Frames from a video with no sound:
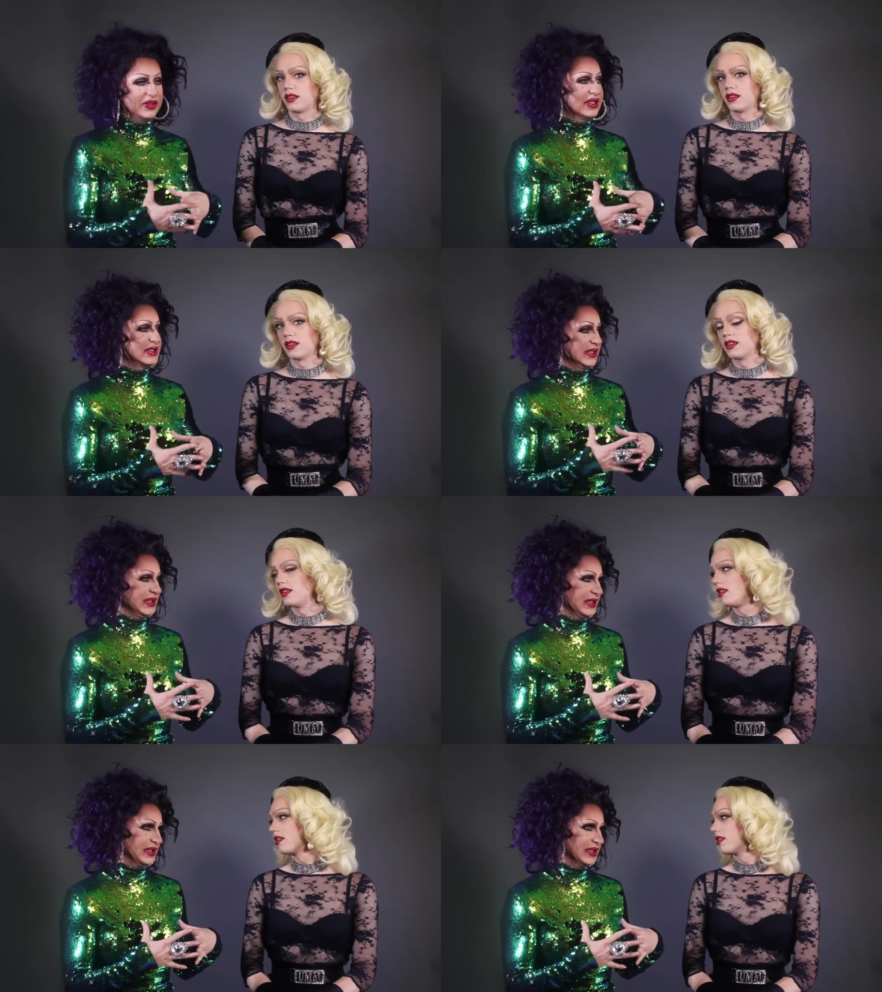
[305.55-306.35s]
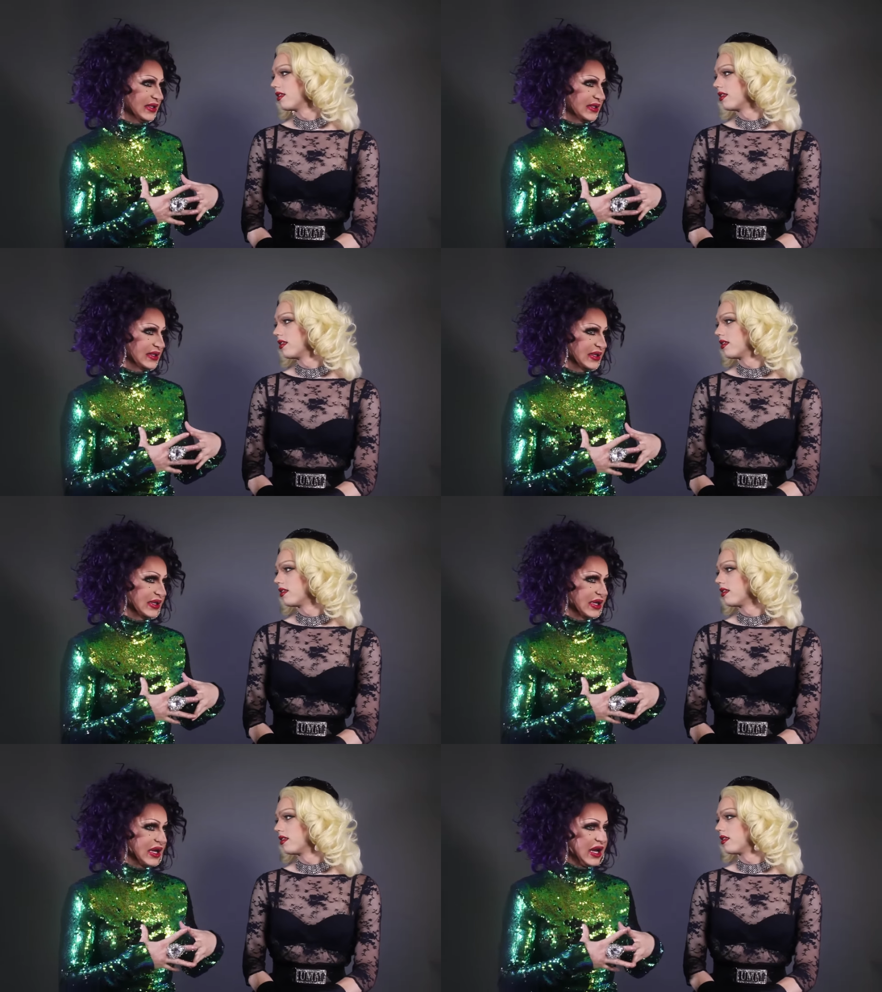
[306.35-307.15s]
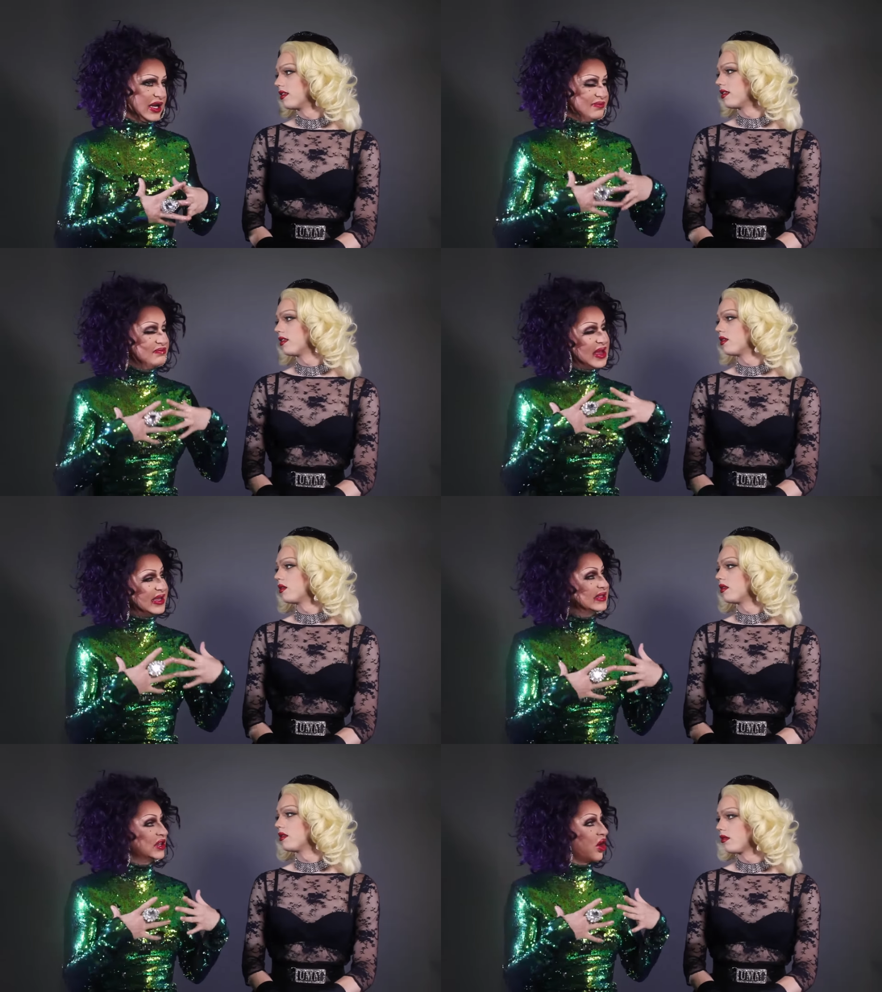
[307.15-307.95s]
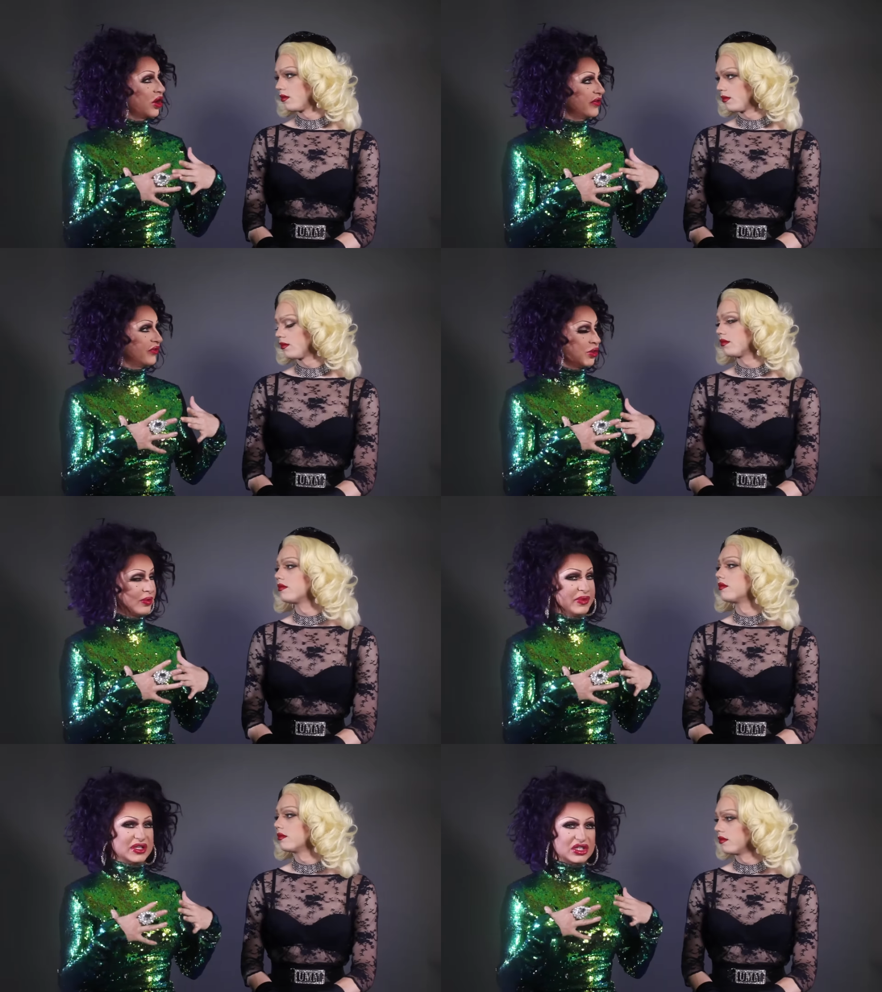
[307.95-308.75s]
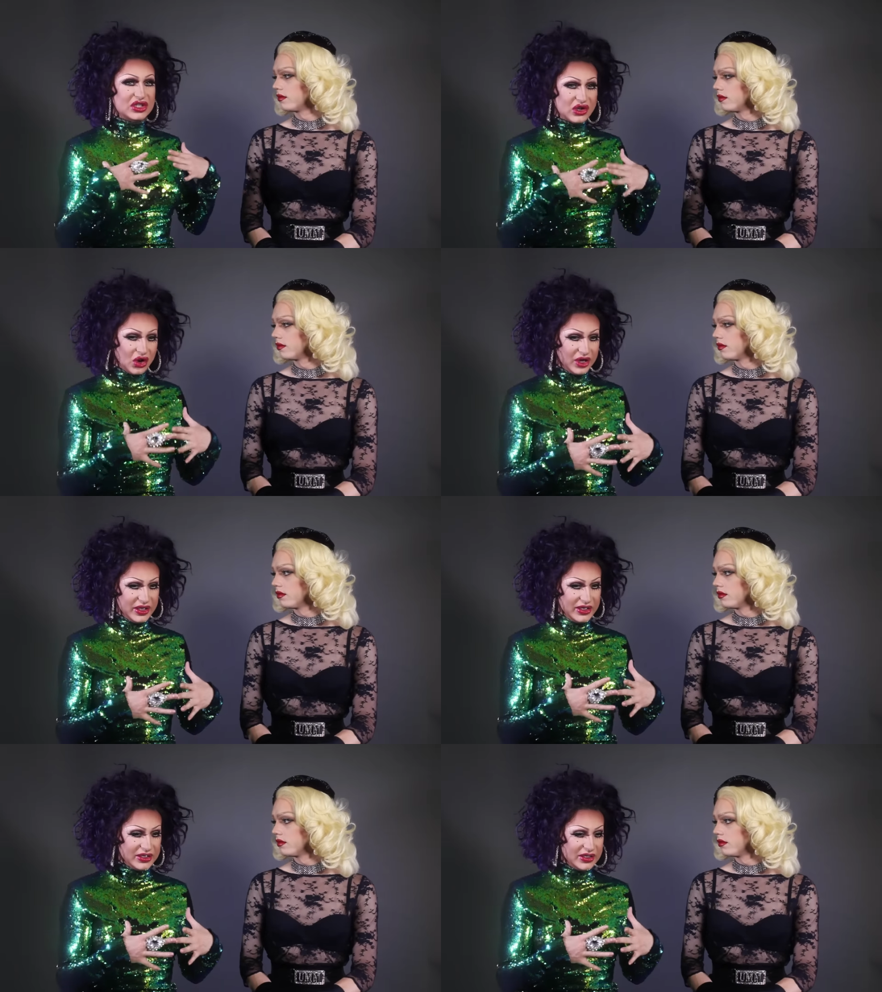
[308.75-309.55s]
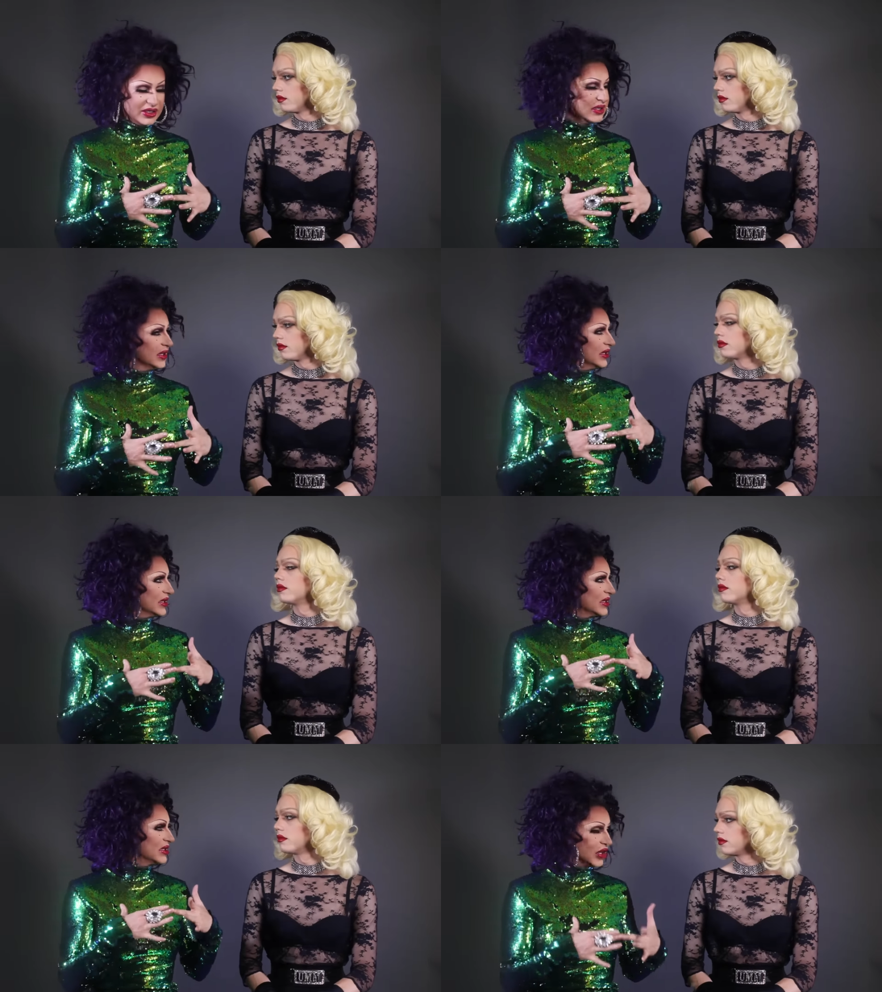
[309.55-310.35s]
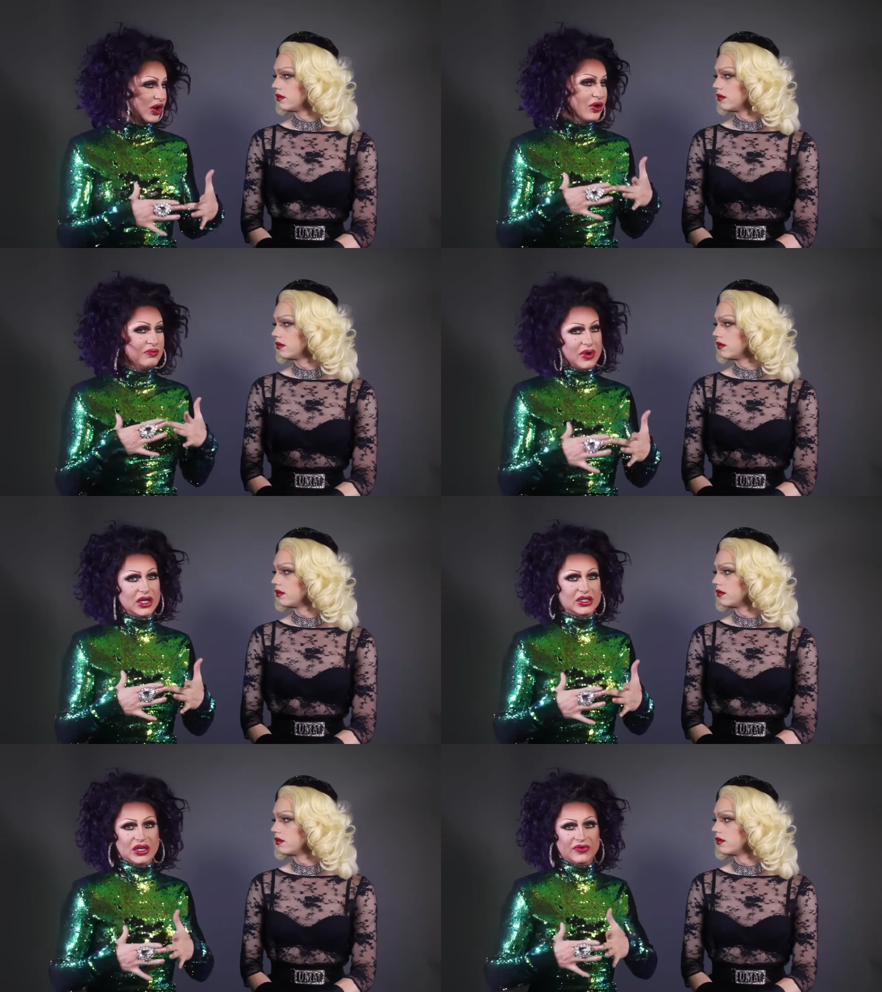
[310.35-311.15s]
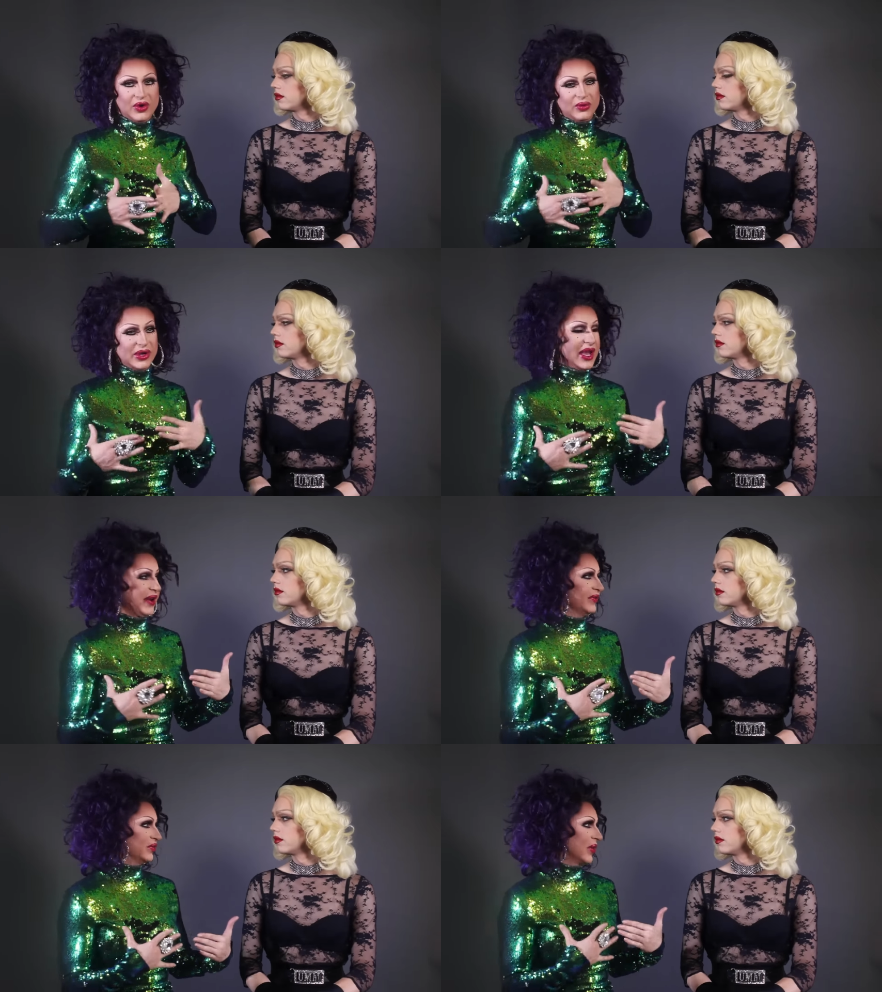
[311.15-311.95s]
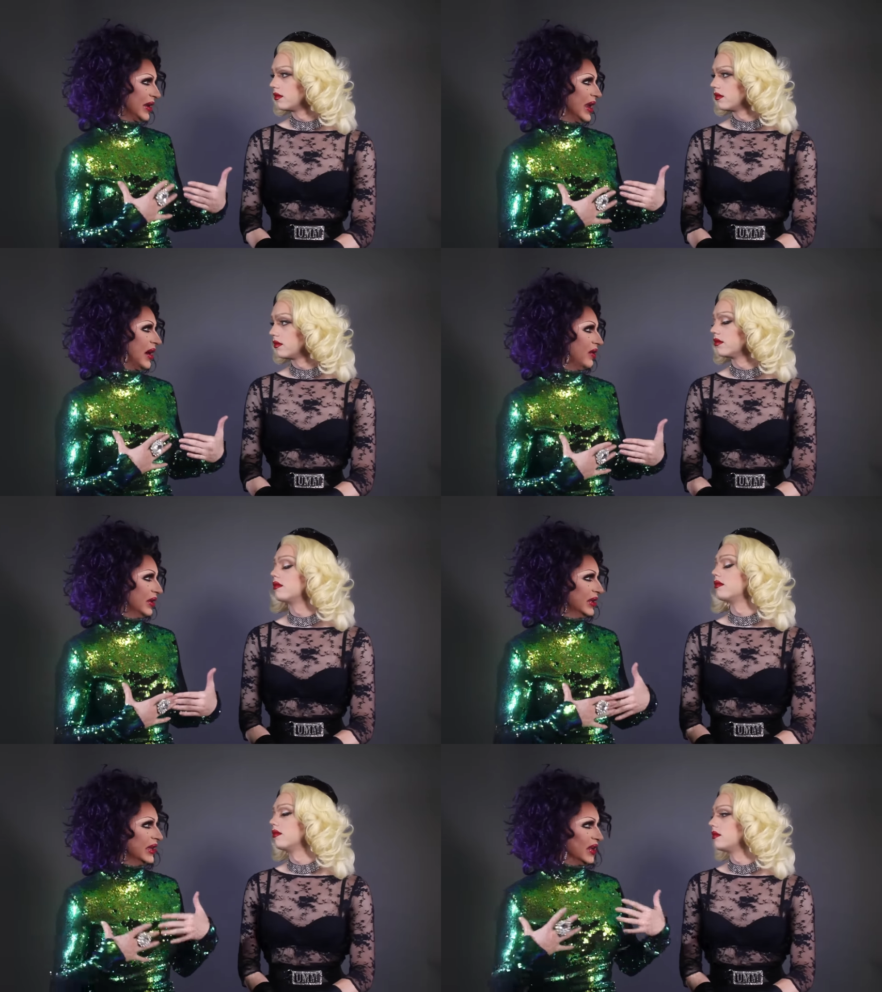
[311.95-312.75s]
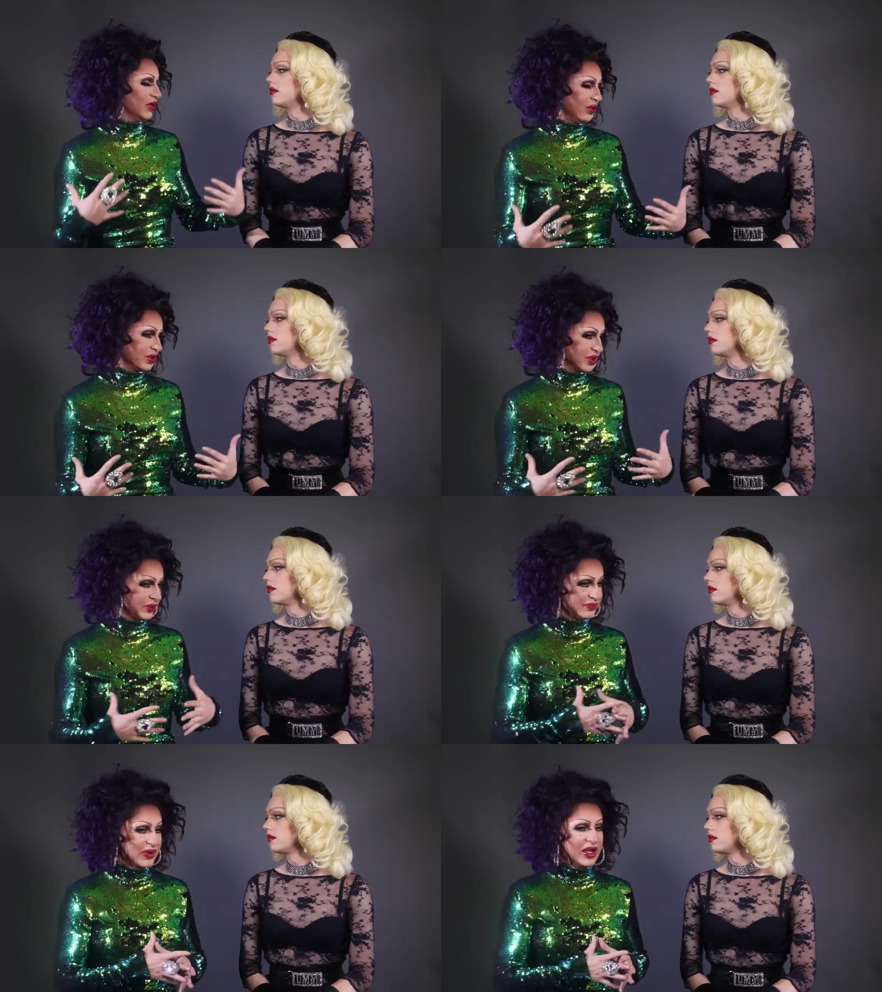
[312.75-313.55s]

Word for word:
Speaker 1: This is an amazing art form that started so much of what we have right now in gay culture